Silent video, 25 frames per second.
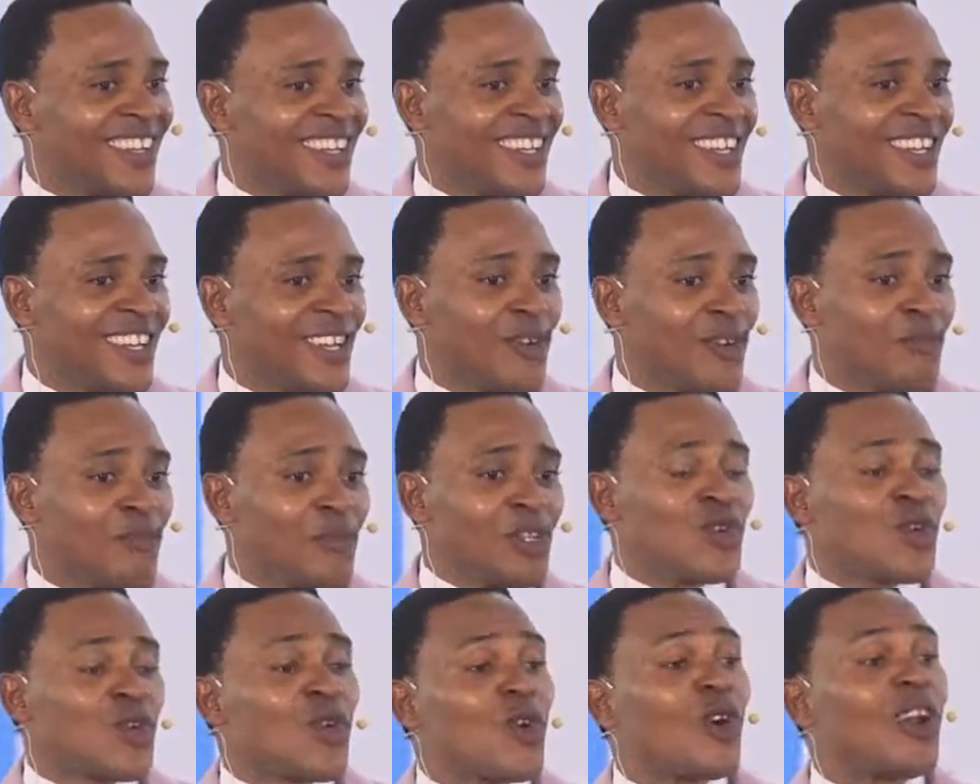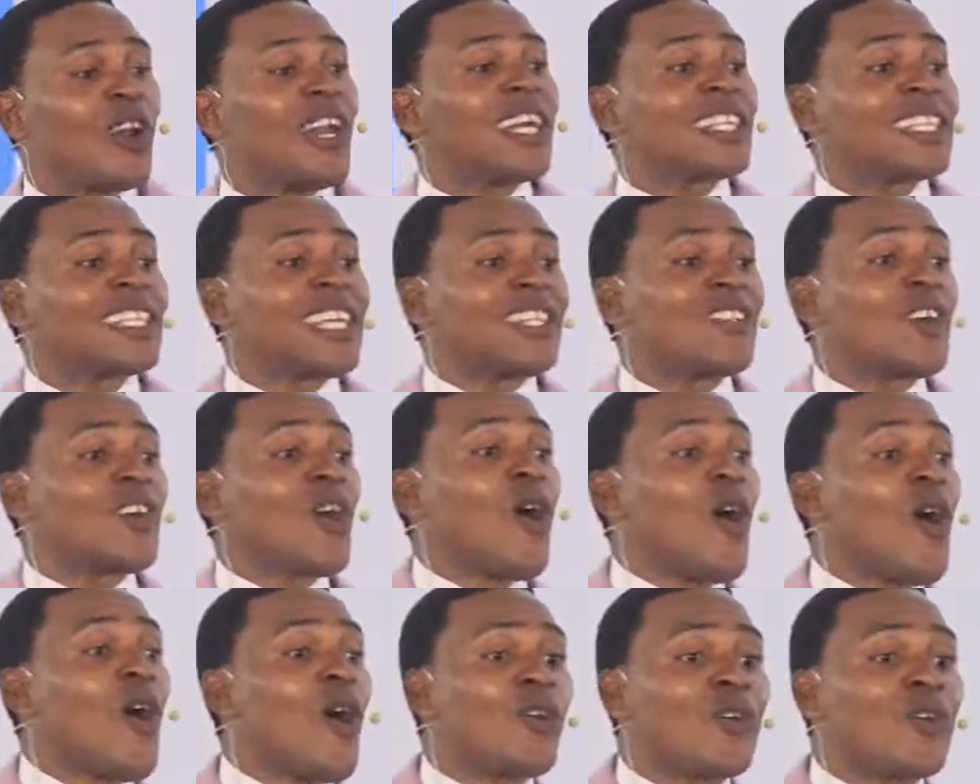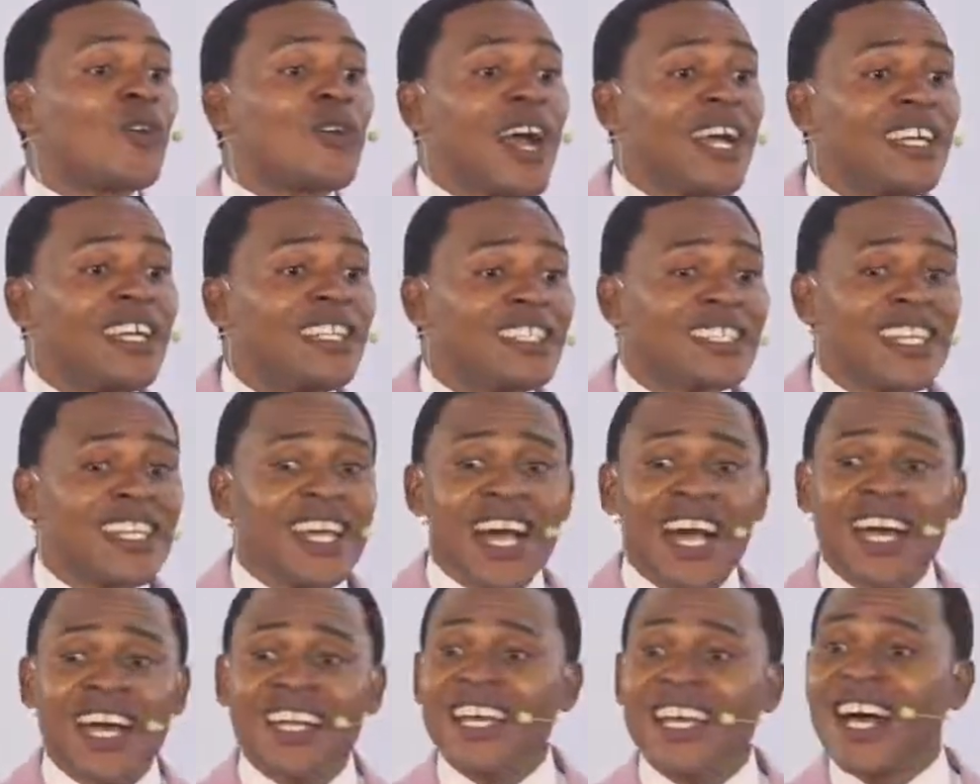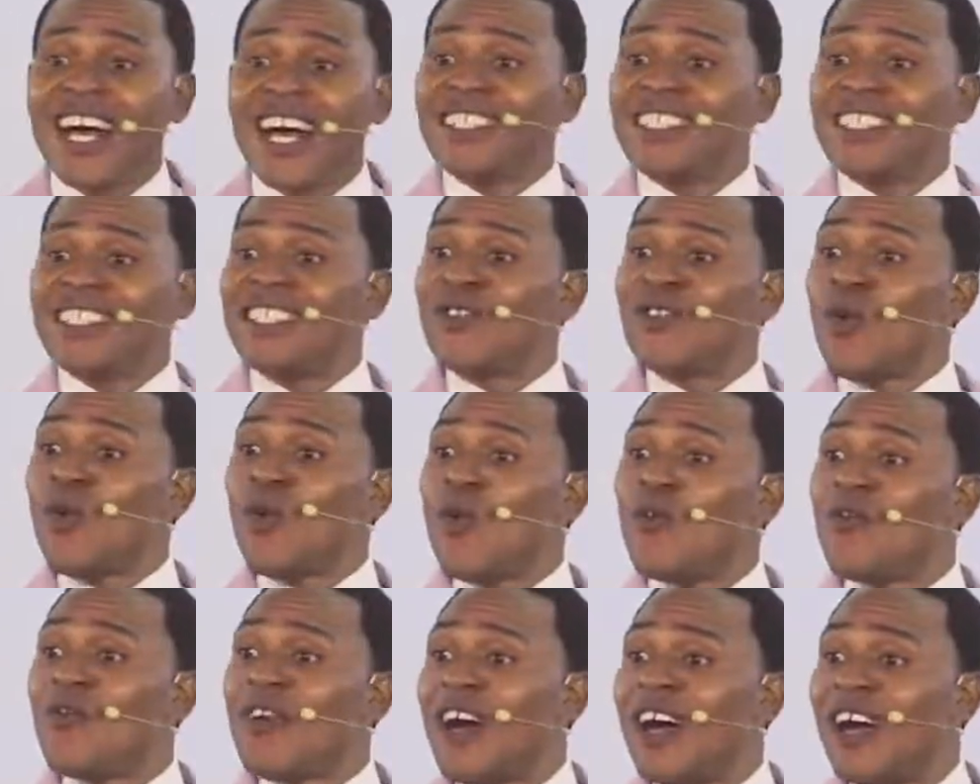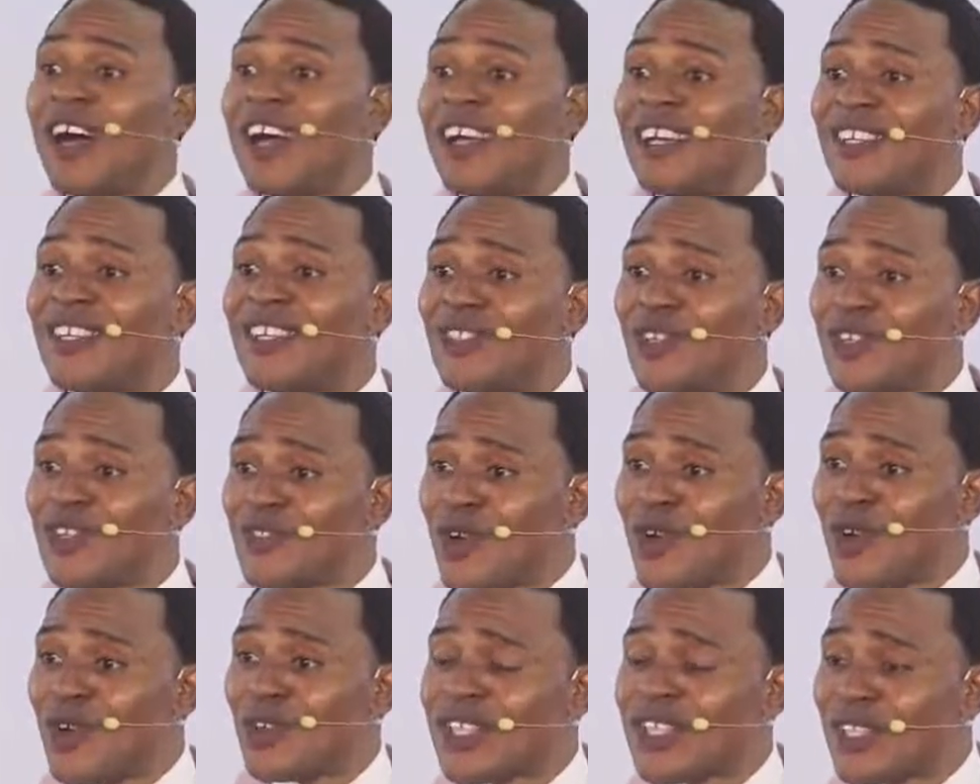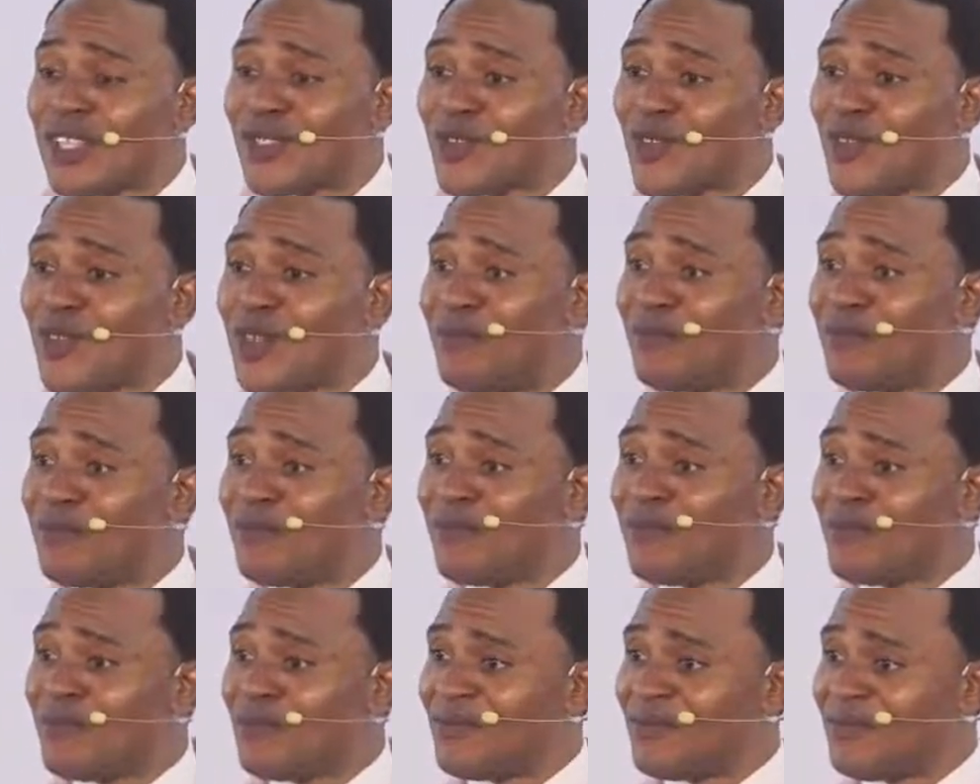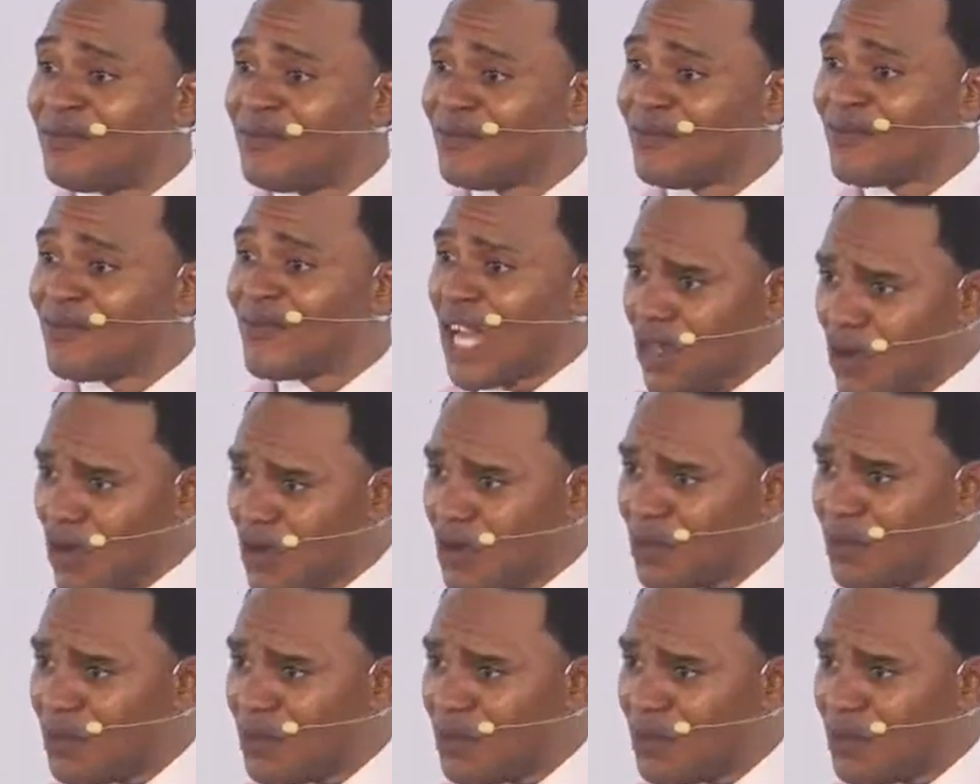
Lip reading: But you collected all rights and handed over your daughter to him. Are you with me?